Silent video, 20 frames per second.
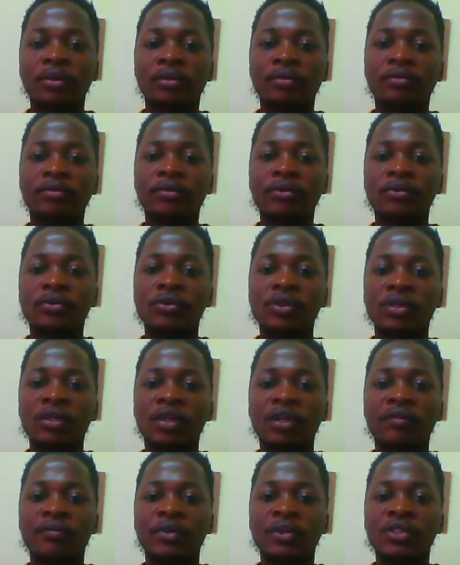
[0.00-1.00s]
filter
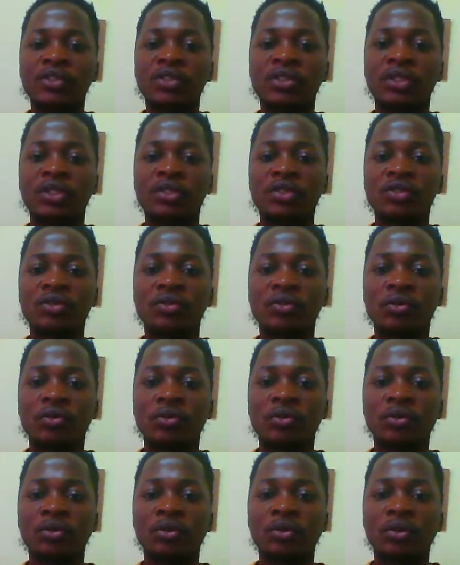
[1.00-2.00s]
have been changed to
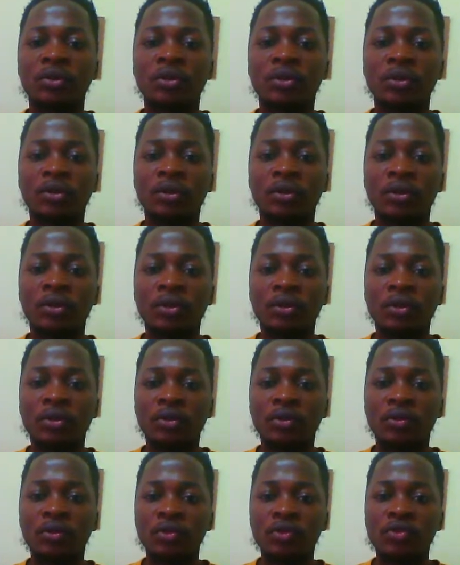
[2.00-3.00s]

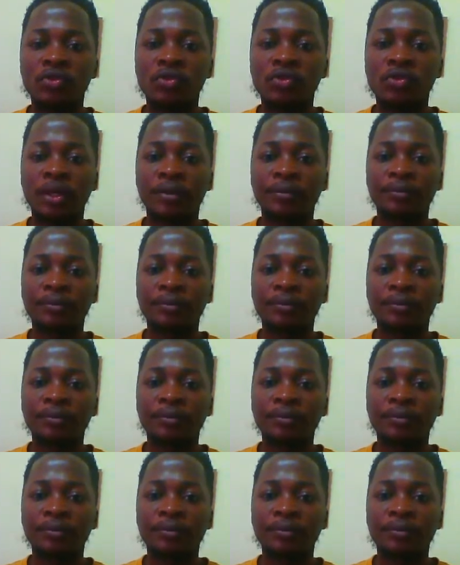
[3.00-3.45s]
3.